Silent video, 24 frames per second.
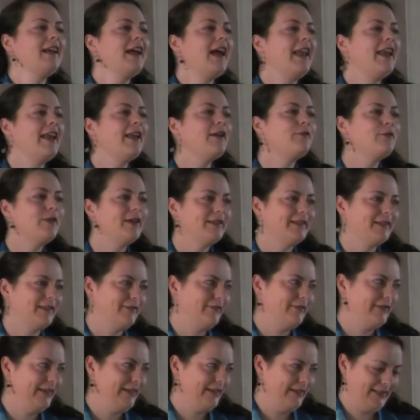And I wasn't
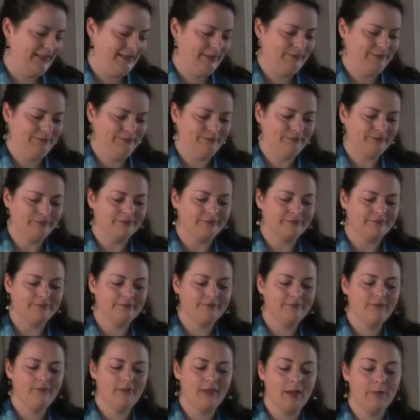really.
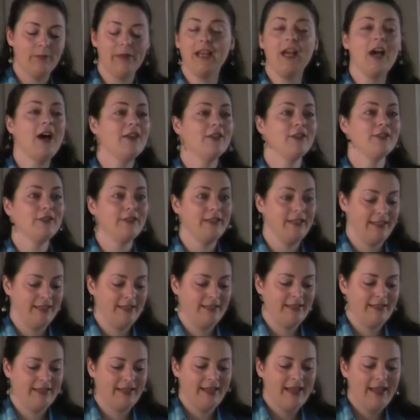But I also
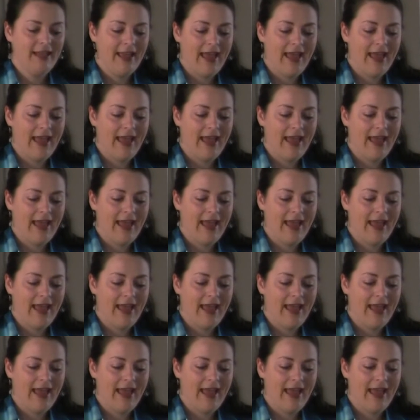didn't